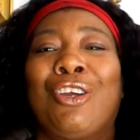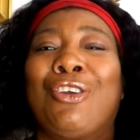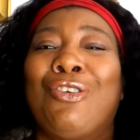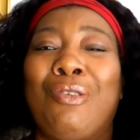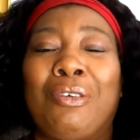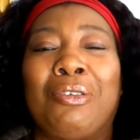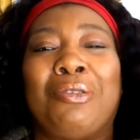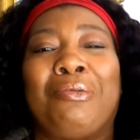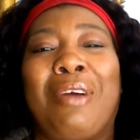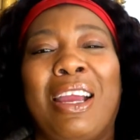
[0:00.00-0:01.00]
you're on the
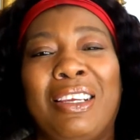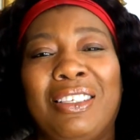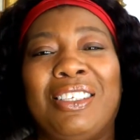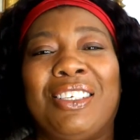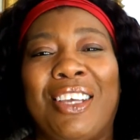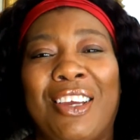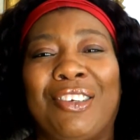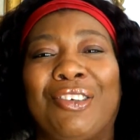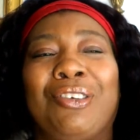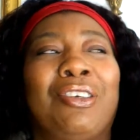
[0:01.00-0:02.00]
right
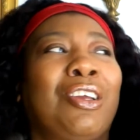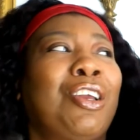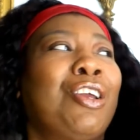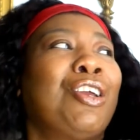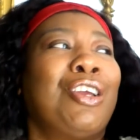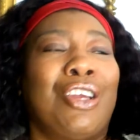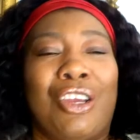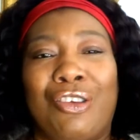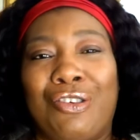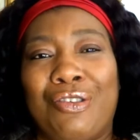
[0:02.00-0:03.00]
channel
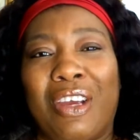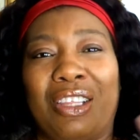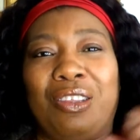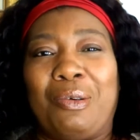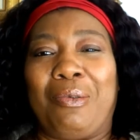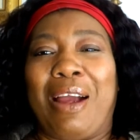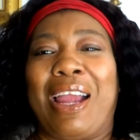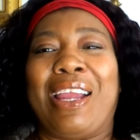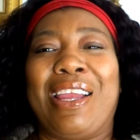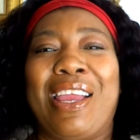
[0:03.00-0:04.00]
and you're at the
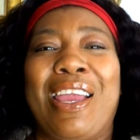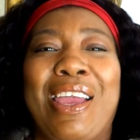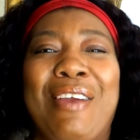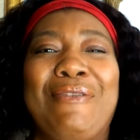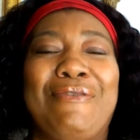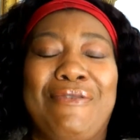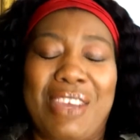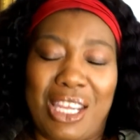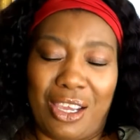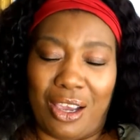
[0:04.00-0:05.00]
right
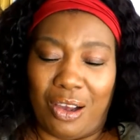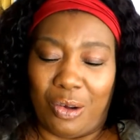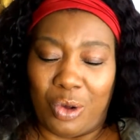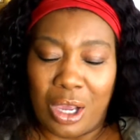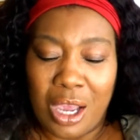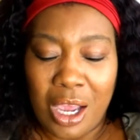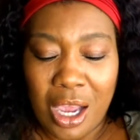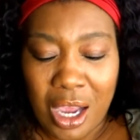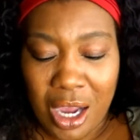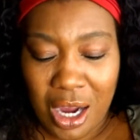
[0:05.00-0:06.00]
video.
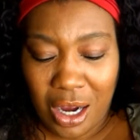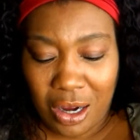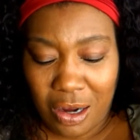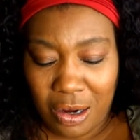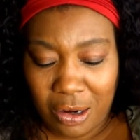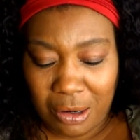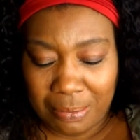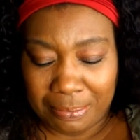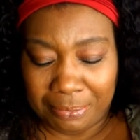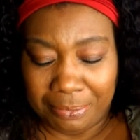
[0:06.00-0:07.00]
Um,
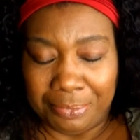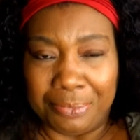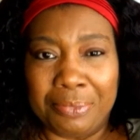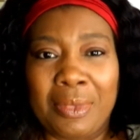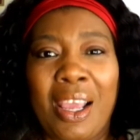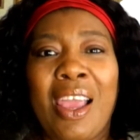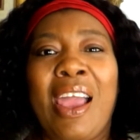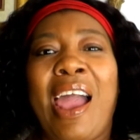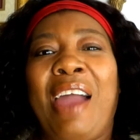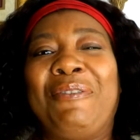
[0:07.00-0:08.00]

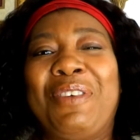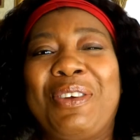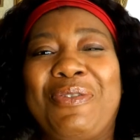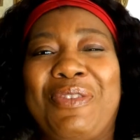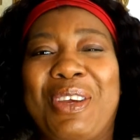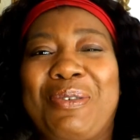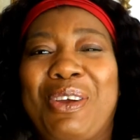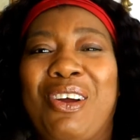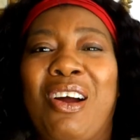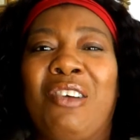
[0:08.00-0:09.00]
I feel very
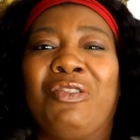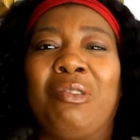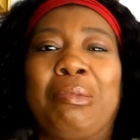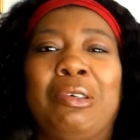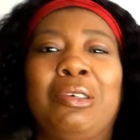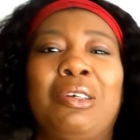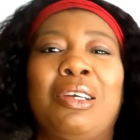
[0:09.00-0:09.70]
comfortable